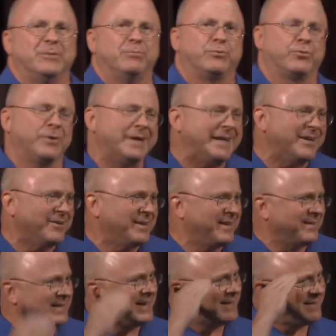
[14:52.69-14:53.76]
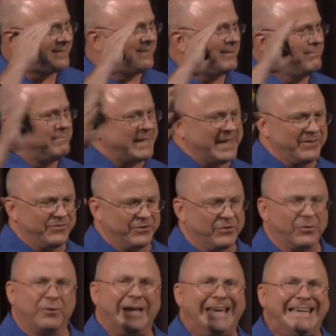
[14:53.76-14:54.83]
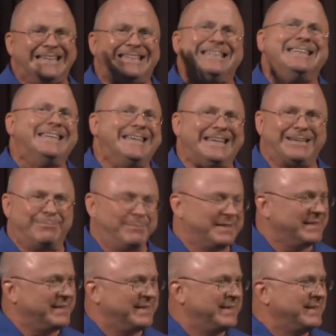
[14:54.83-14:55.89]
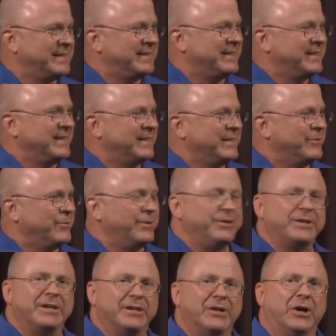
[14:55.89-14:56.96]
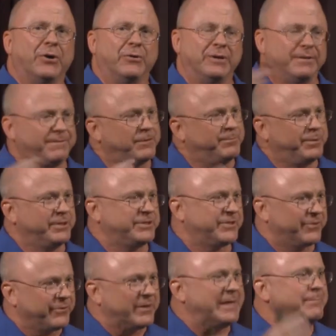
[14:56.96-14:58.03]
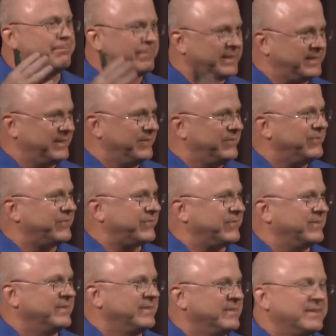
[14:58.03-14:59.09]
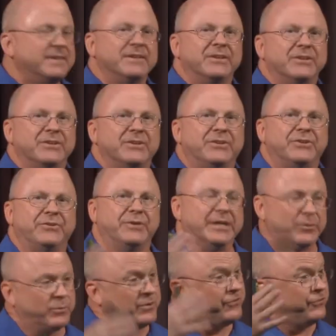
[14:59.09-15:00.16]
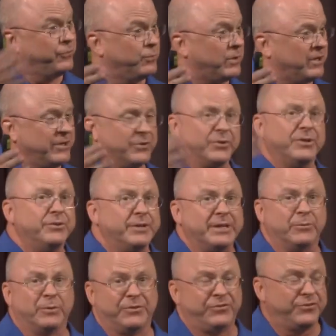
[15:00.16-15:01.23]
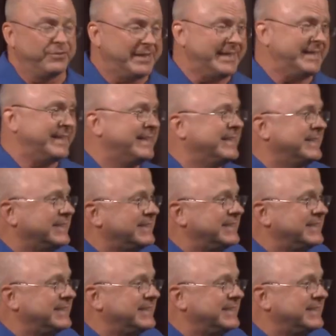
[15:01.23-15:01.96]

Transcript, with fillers: Prayer is not some magical ATM where you can go and if you push the right buttons, you get what you want or you get what you need.